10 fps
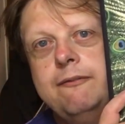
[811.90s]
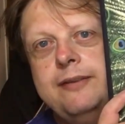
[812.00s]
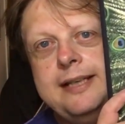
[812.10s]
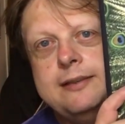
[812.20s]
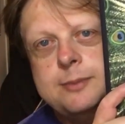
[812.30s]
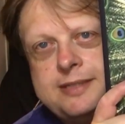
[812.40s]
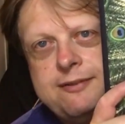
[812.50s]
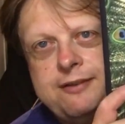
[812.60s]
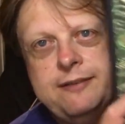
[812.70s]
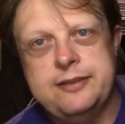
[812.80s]
the
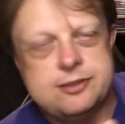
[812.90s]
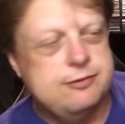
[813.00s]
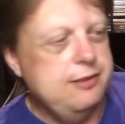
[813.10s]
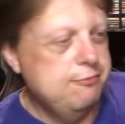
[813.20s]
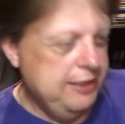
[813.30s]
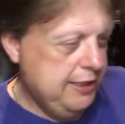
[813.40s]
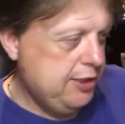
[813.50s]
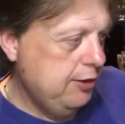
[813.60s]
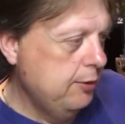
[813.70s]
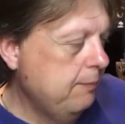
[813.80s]
25th anniversary
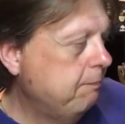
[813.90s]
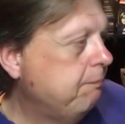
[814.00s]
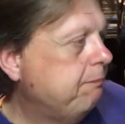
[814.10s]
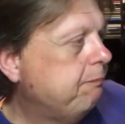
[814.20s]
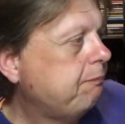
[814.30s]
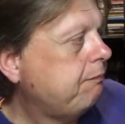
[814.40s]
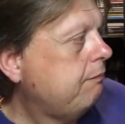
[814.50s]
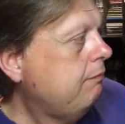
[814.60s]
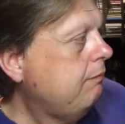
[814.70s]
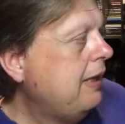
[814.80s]
reissue.
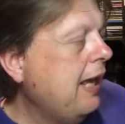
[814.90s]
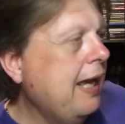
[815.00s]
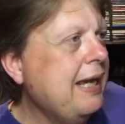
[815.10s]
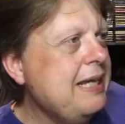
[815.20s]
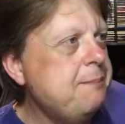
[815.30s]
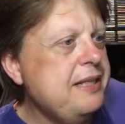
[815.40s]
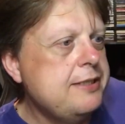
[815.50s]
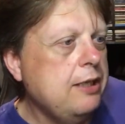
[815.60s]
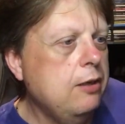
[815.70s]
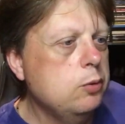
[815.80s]
He'd been
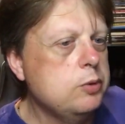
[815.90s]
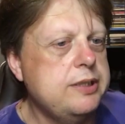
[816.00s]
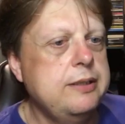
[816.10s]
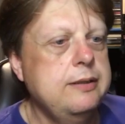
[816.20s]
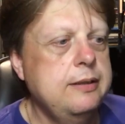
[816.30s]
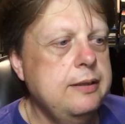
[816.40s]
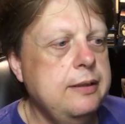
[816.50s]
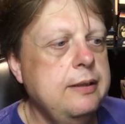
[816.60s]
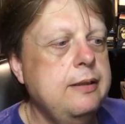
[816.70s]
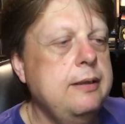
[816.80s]
told
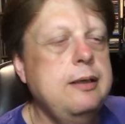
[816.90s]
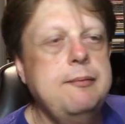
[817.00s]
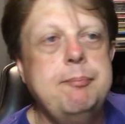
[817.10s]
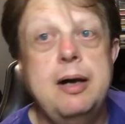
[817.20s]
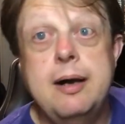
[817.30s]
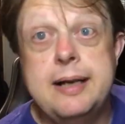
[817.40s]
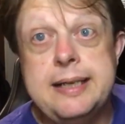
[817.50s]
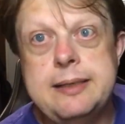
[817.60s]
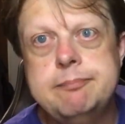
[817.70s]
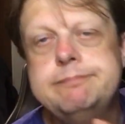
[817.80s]

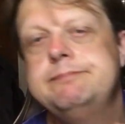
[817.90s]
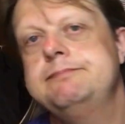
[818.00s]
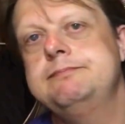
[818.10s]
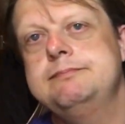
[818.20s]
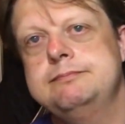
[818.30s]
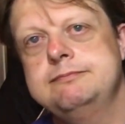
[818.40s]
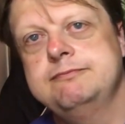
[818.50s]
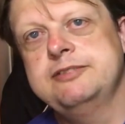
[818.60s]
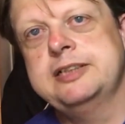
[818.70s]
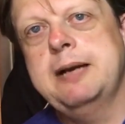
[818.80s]
by the